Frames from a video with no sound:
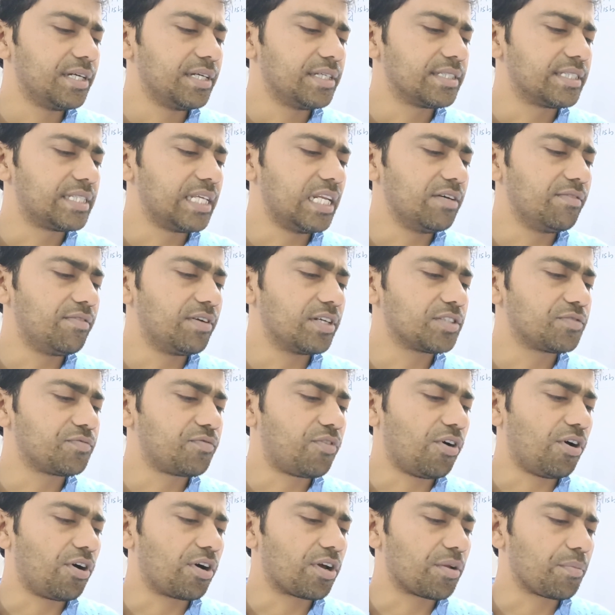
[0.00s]
syllabus
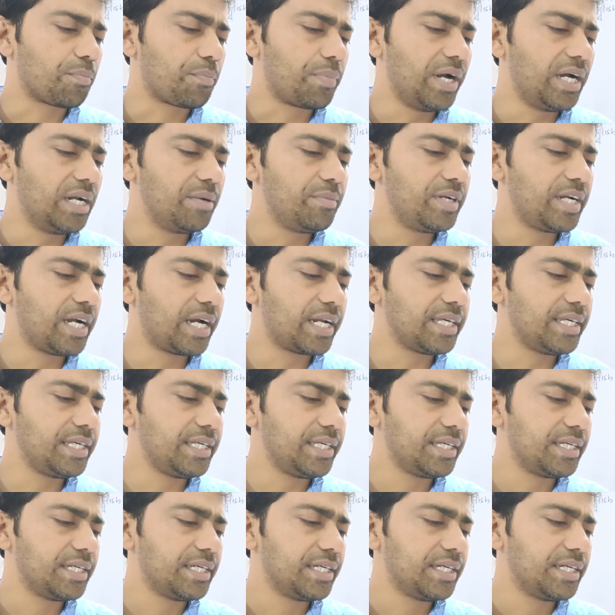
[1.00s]
for
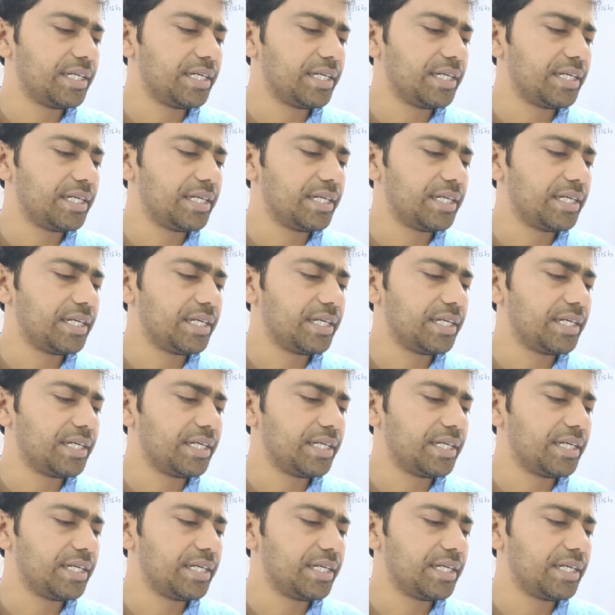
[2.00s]
preliminary